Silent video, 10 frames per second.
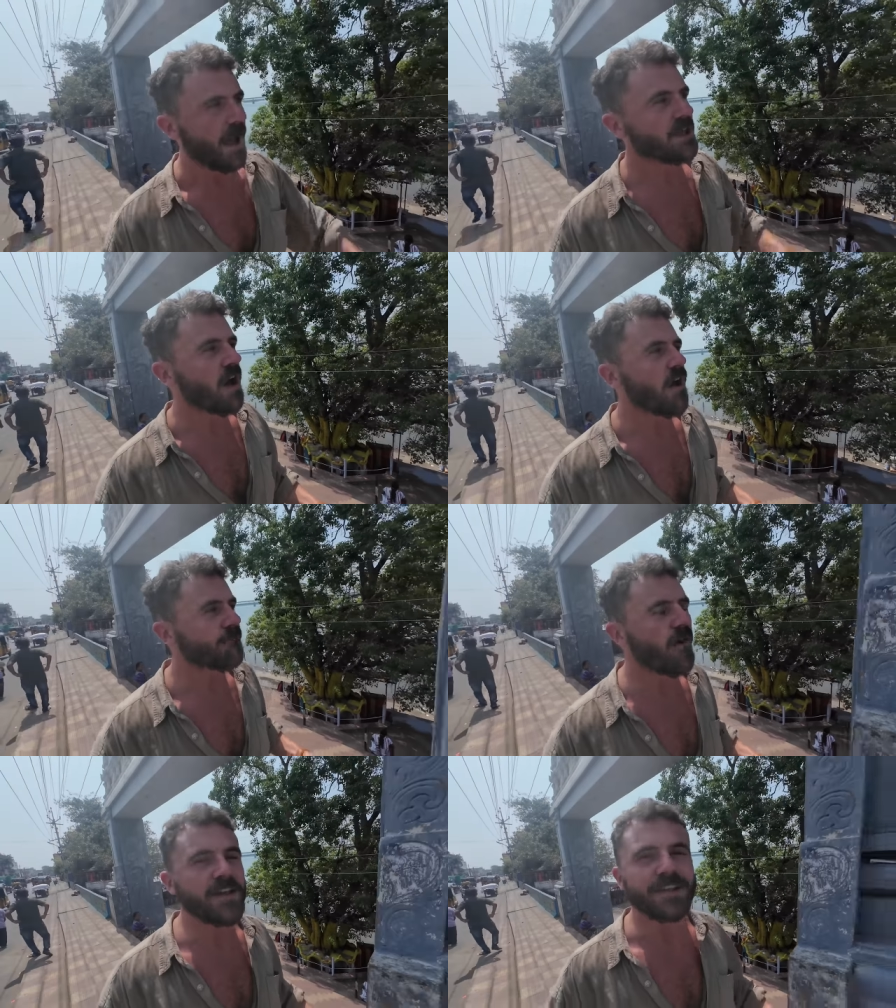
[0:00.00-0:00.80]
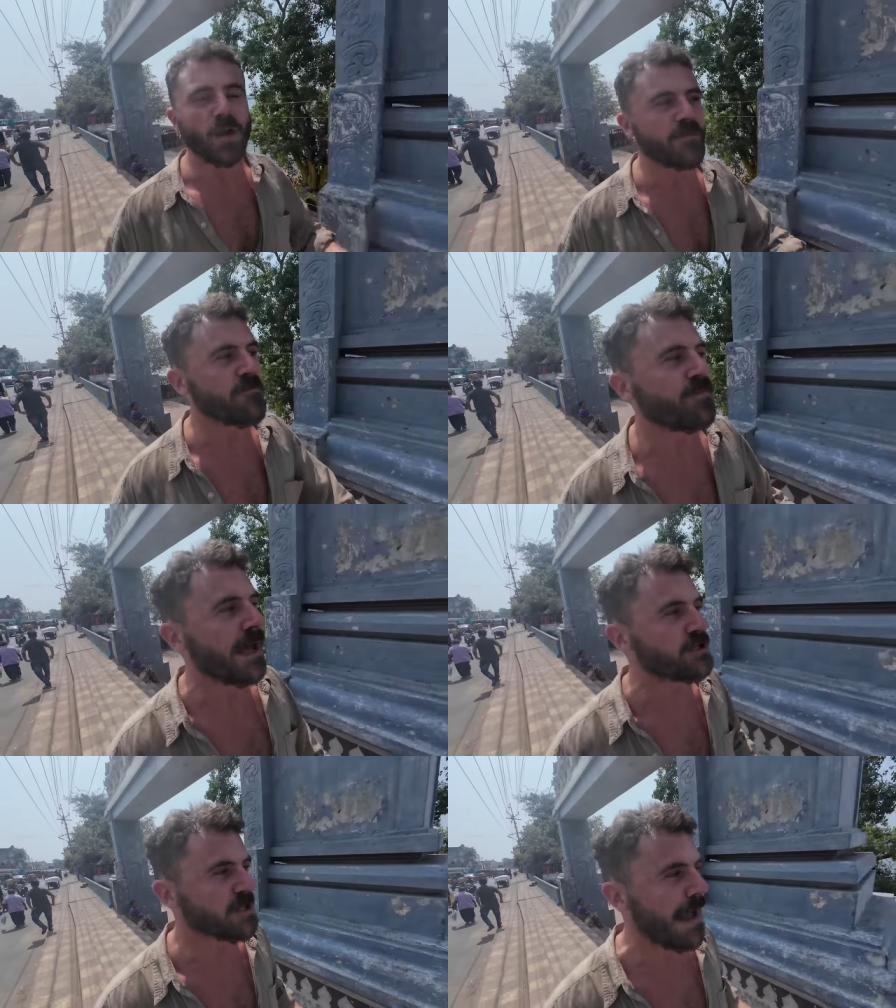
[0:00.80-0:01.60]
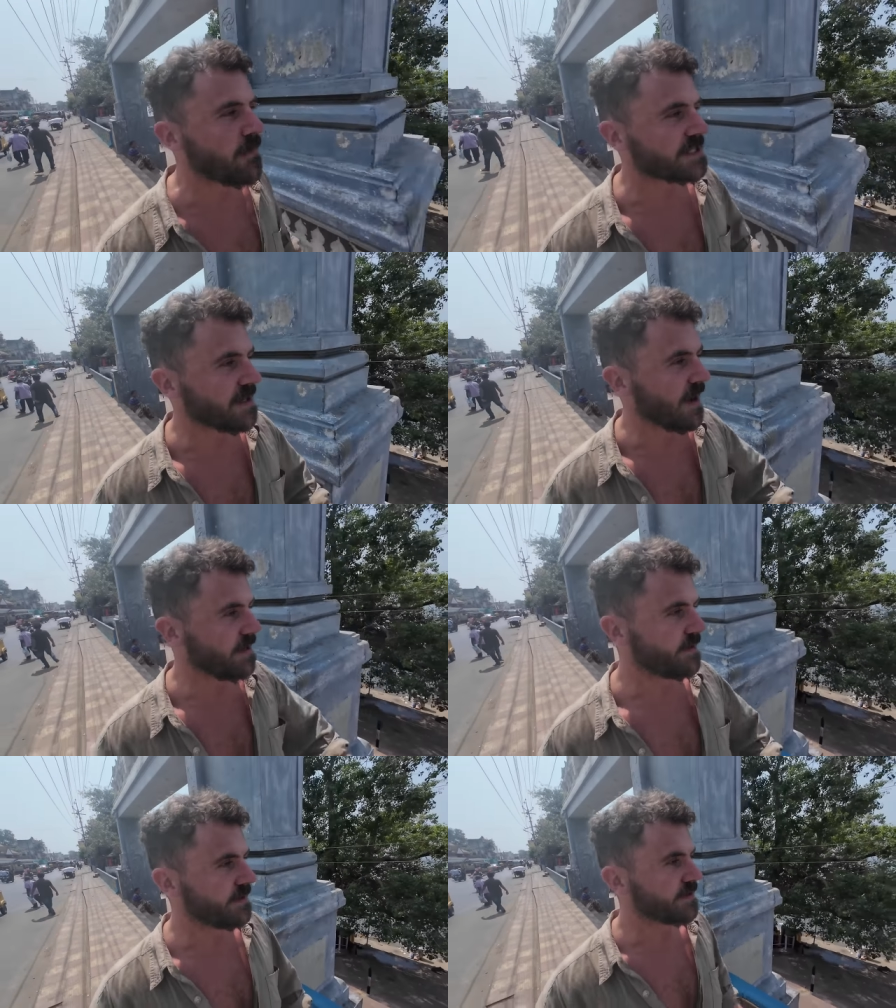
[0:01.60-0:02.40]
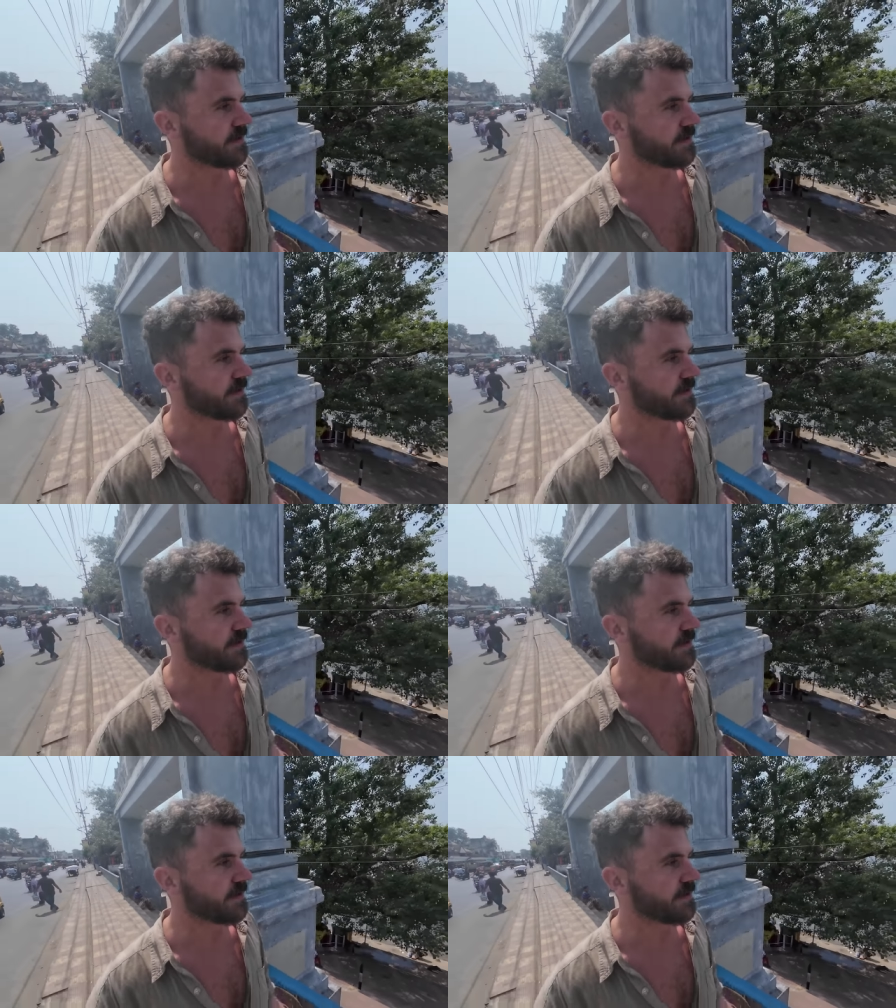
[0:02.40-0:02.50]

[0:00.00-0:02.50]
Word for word: I can't find a lot of information about this island.